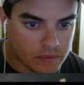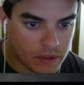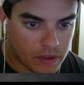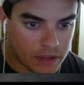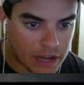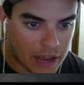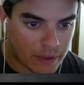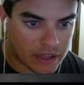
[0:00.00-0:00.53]

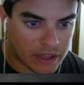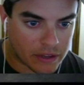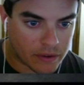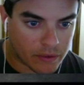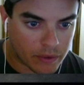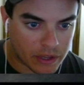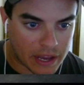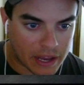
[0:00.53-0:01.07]
Now we
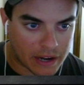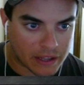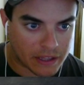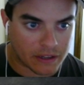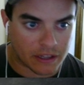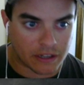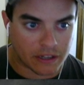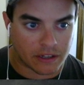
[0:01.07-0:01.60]
kind of
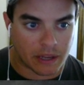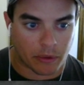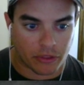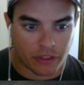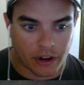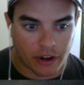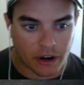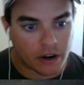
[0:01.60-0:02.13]
get doubled
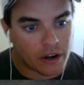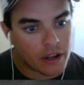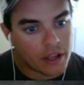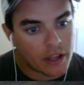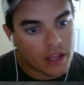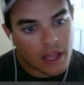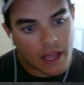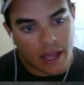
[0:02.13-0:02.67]
there.
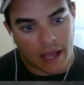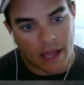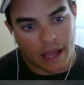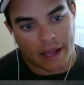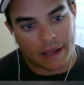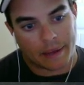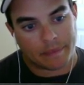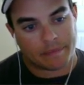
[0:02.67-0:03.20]

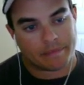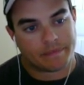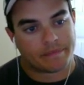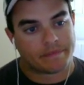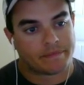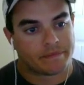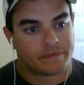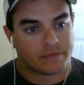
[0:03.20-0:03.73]

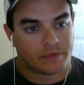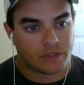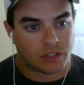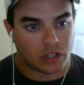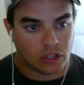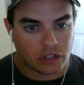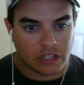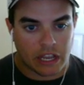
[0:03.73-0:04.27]
So it
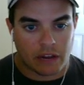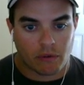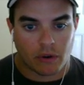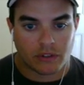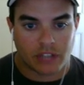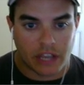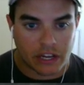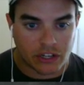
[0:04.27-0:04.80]
looks like
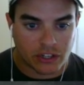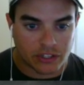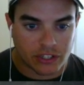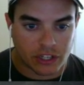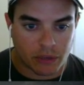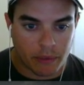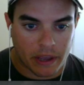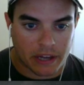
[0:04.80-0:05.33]
rotation
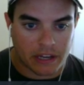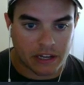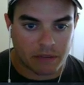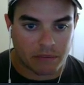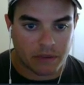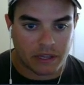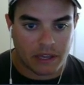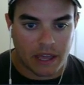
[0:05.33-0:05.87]
still might need to
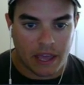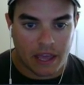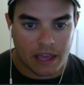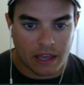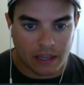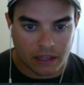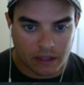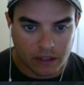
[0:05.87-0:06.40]
be
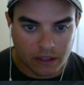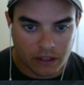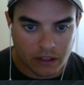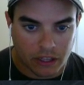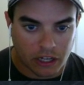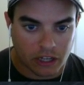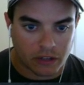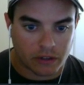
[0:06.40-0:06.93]
a
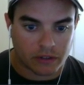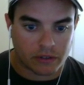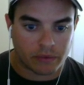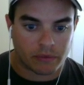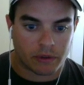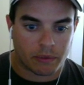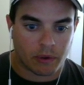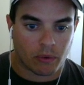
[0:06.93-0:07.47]
thing
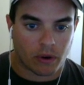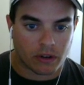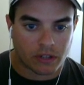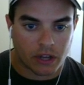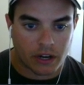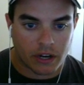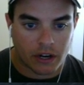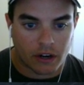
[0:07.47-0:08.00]
to be worked
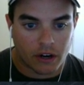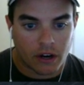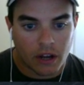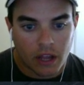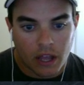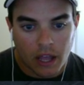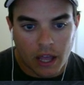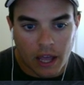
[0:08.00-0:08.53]
on here.
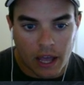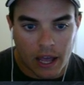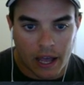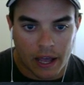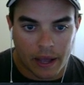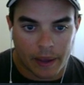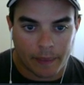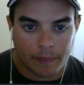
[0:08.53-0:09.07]

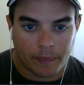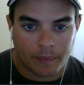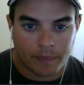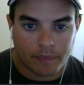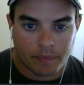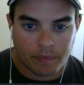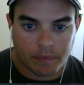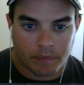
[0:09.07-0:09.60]

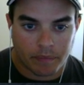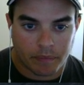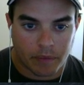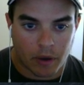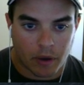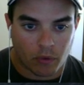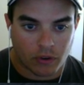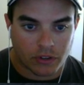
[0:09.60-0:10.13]

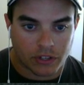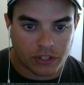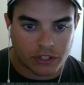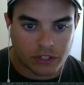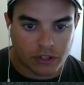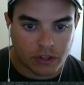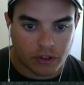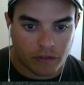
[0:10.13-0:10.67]
But we'll
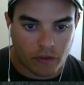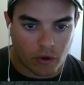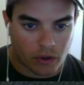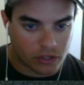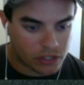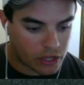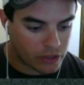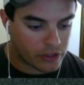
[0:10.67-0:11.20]
just
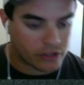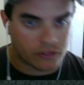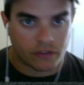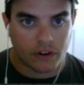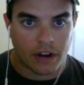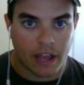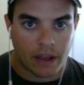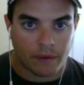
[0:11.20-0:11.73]
focus on this for
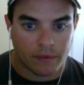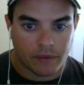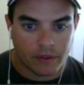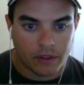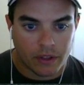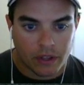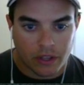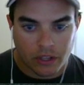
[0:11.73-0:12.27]
now.
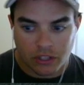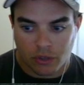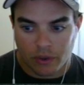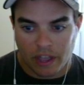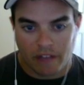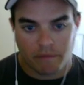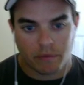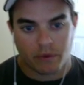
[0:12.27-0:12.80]
So we
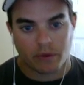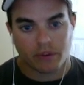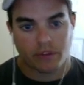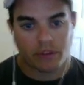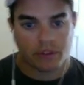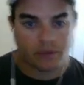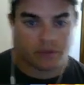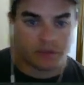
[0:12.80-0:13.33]
have boost.
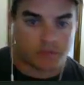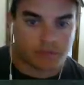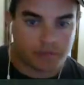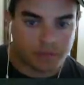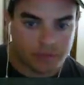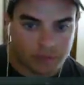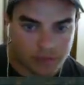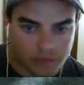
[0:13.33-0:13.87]

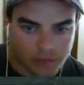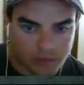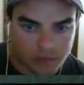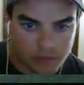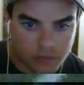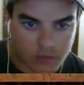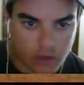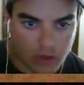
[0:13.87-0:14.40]

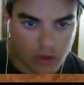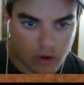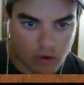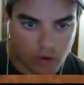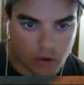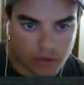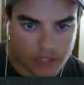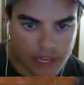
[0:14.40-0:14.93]

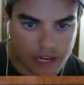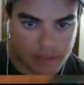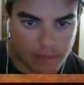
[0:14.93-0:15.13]
Rotating